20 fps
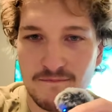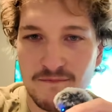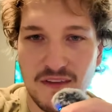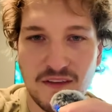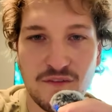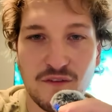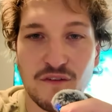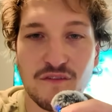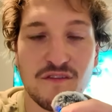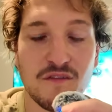
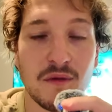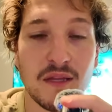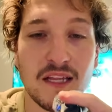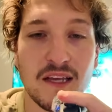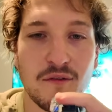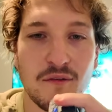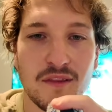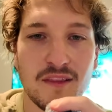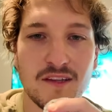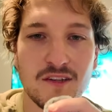if you're
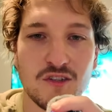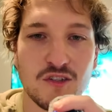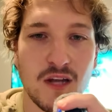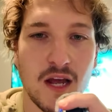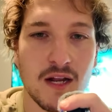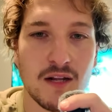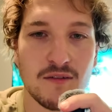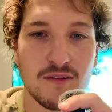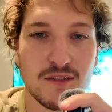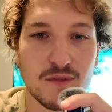familiar with this
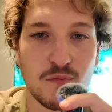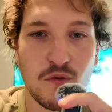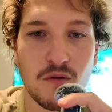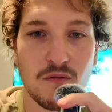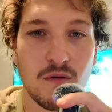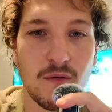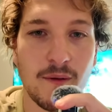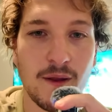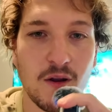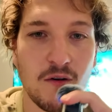channel, it's
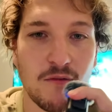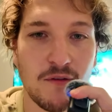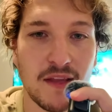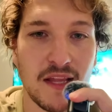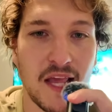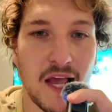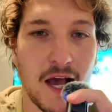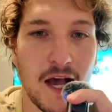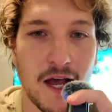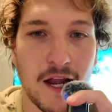probably not
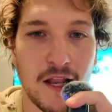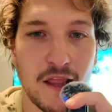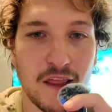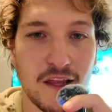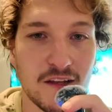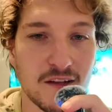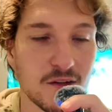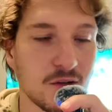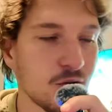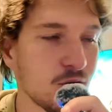really a hard
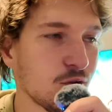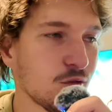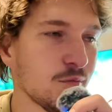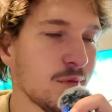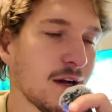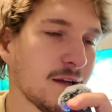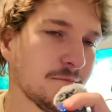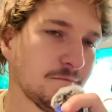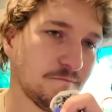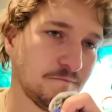thing to do,
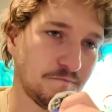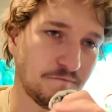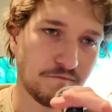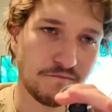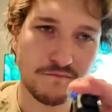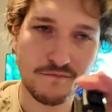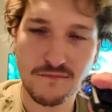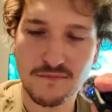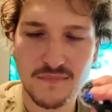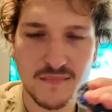but
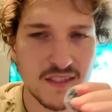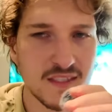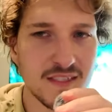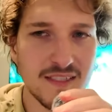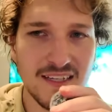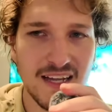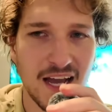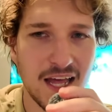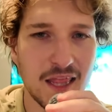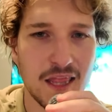
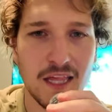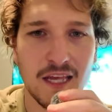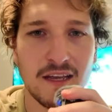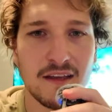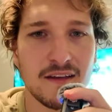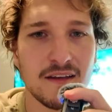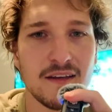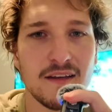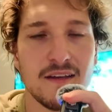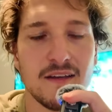I
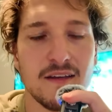think